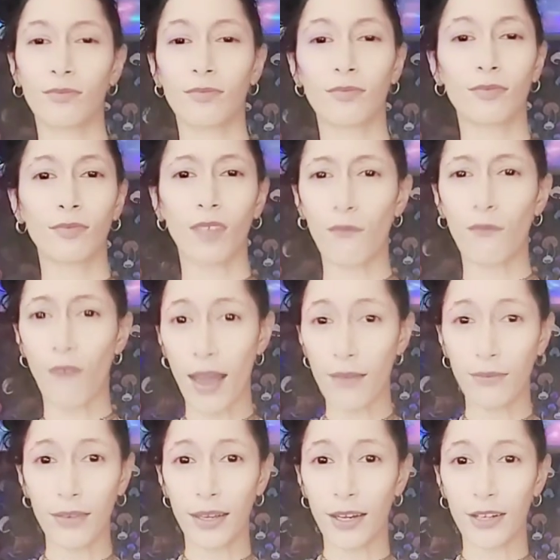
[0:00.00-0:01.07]
five
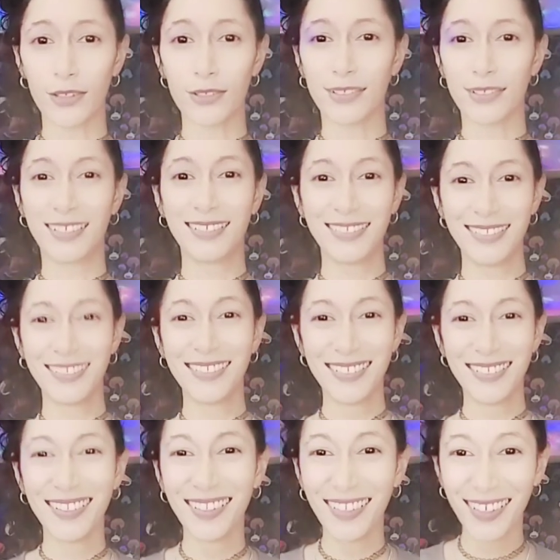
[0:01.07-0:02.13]
years.
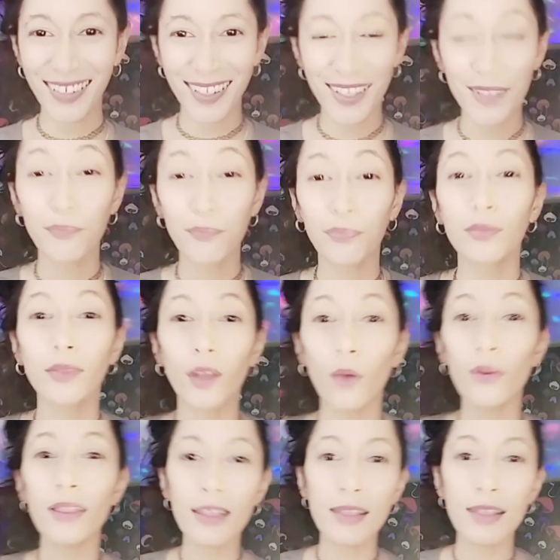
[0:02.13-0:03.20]

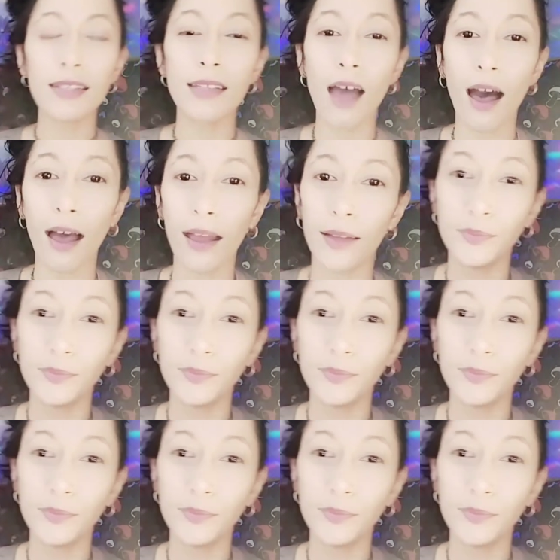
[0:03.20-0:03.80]
Within the time,